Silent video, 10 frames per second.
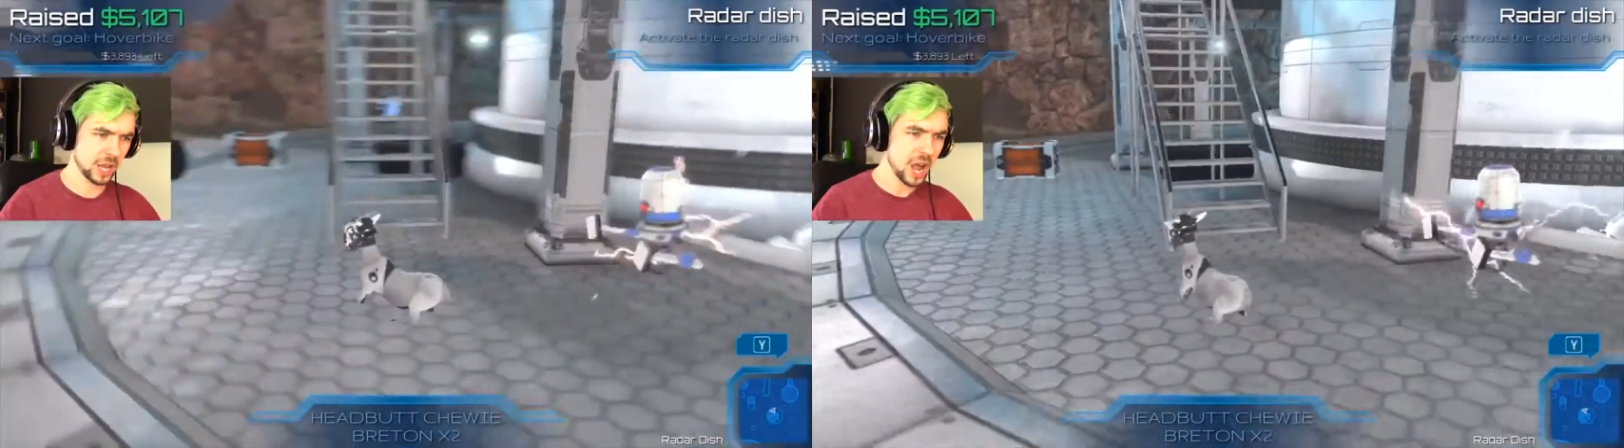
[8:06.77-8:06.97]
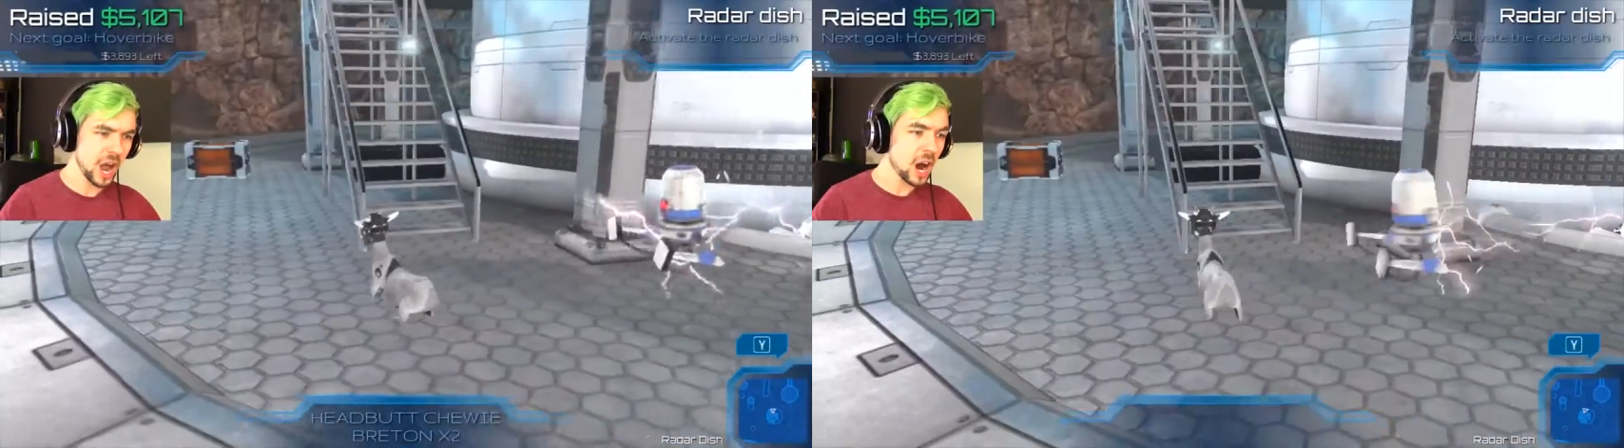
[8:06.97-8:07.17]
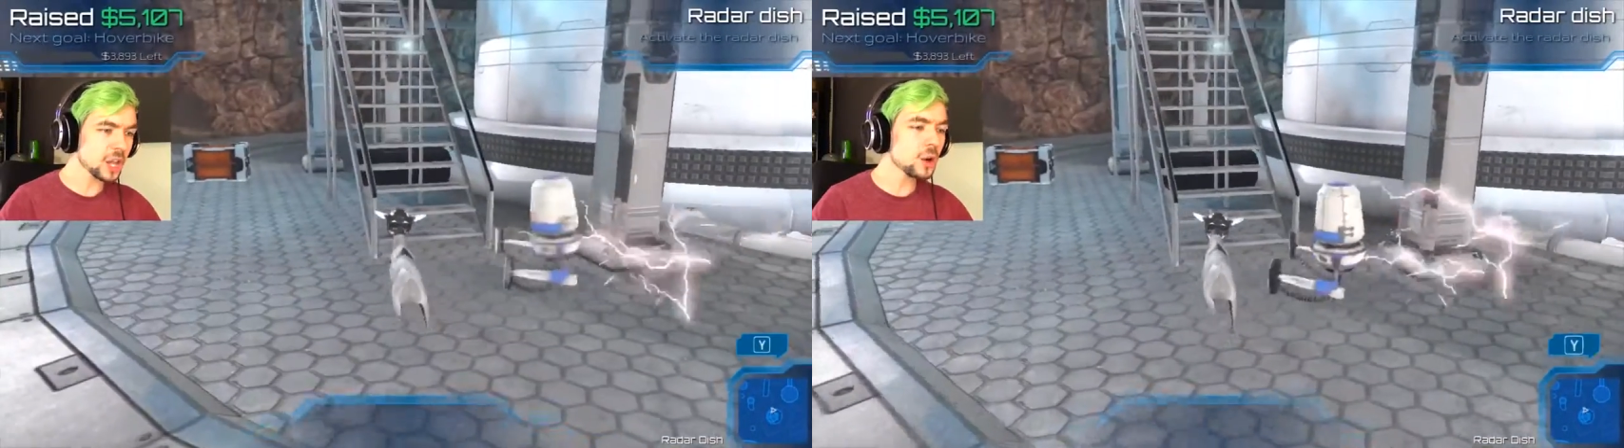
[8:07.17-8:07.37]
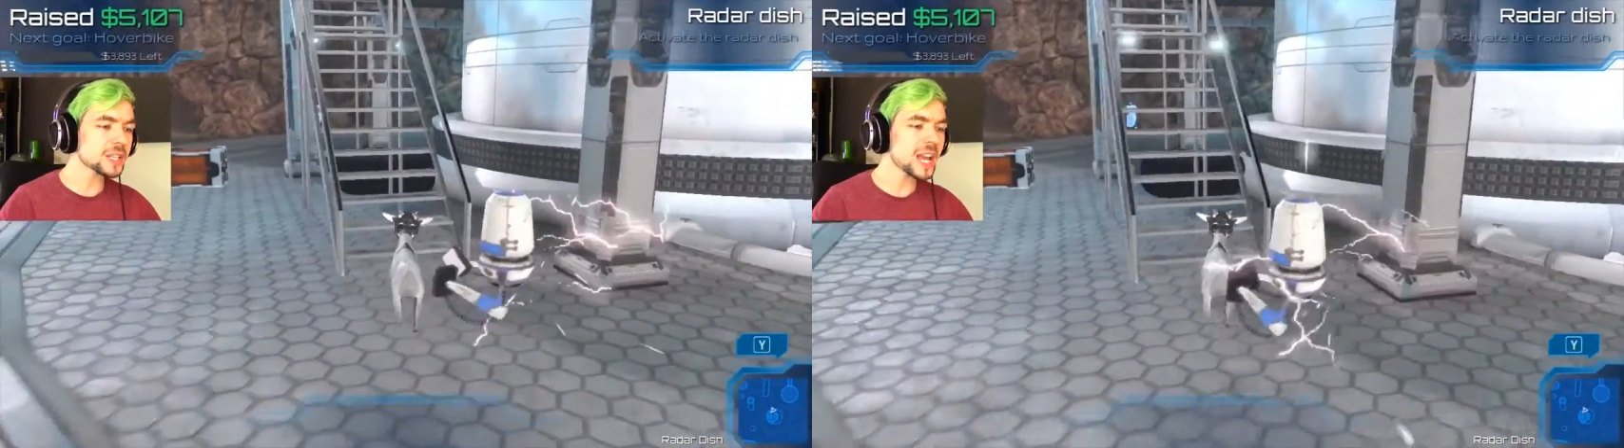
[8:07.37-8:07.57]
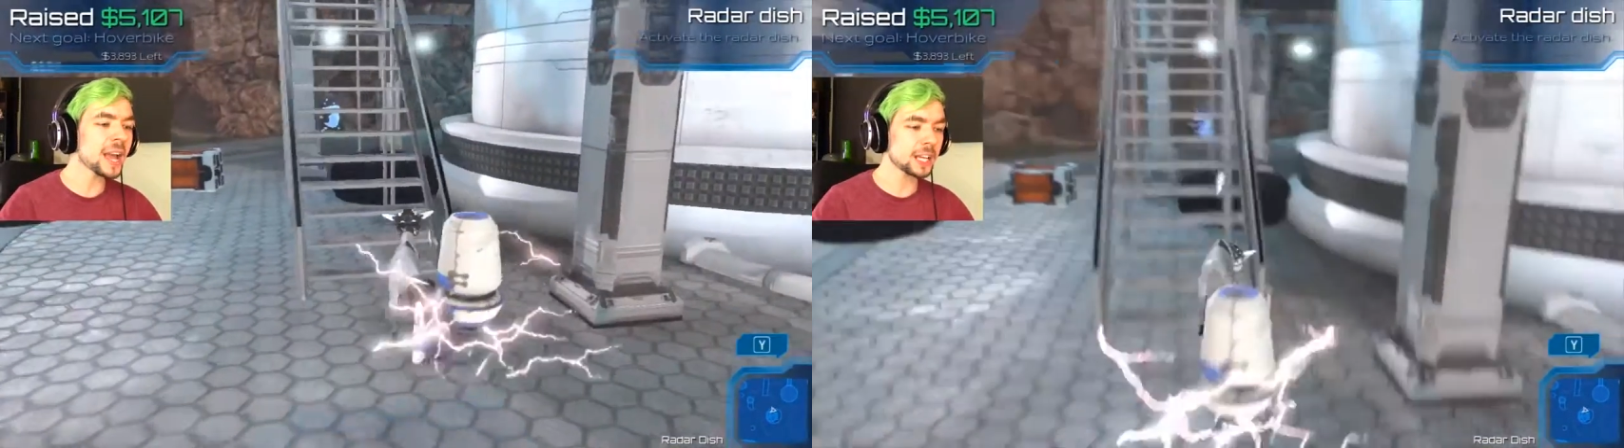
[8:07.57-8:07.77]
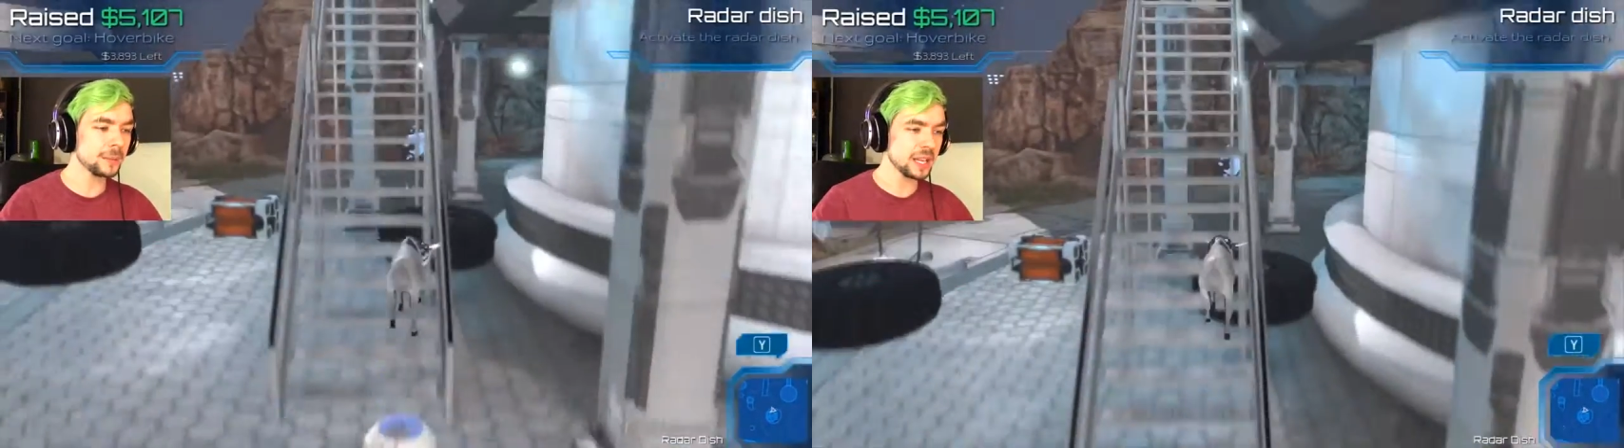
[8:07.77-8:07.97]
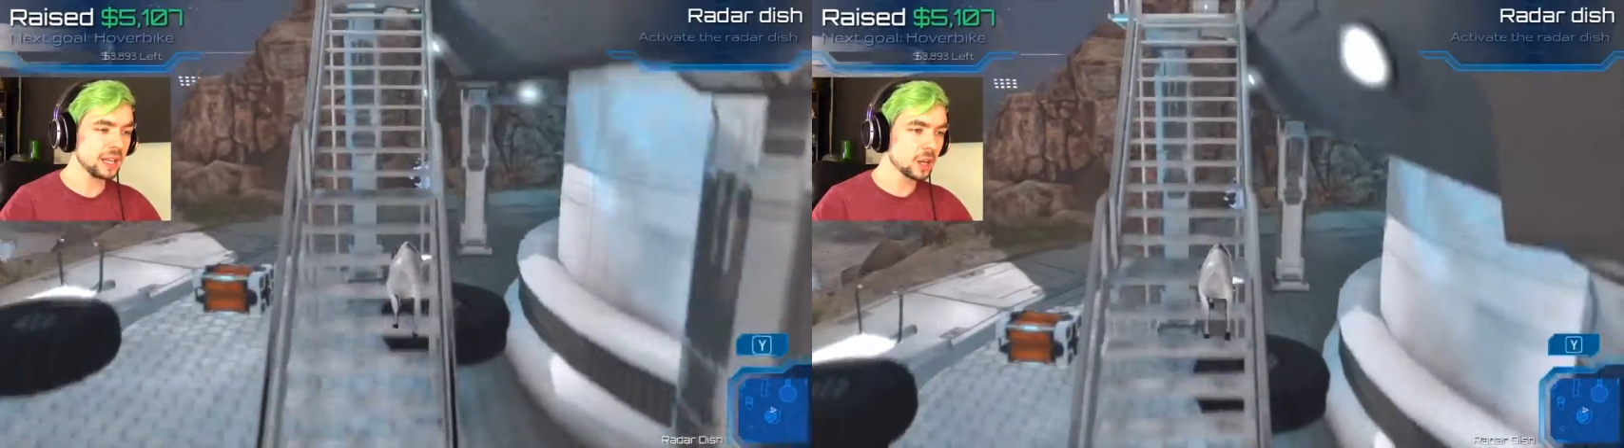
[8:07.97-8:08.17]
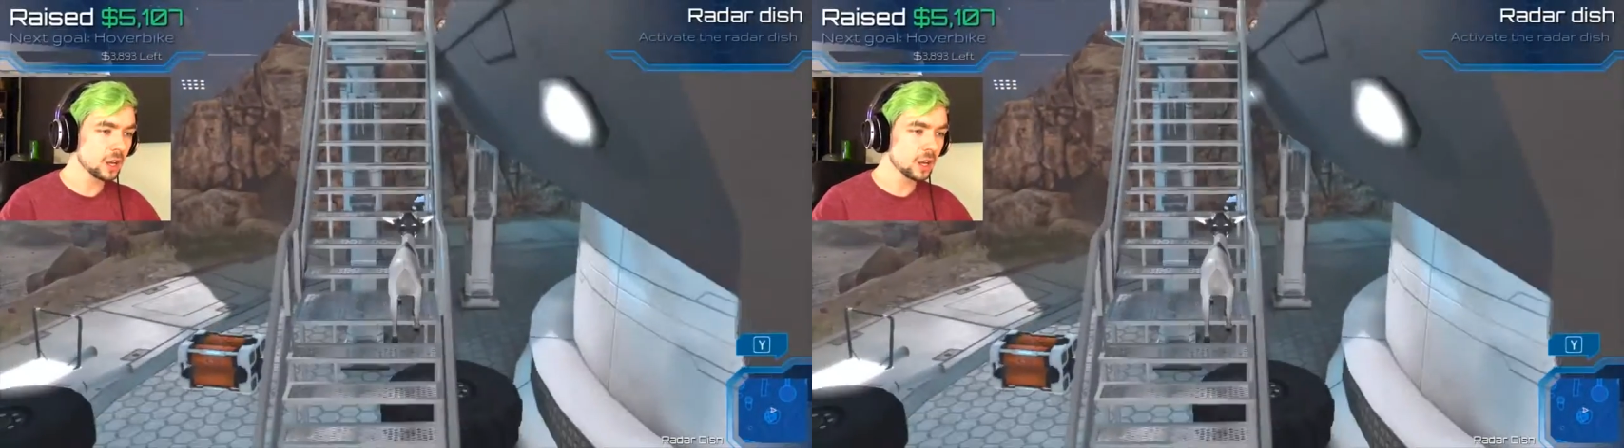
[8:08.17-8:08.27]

Are you attacking me?!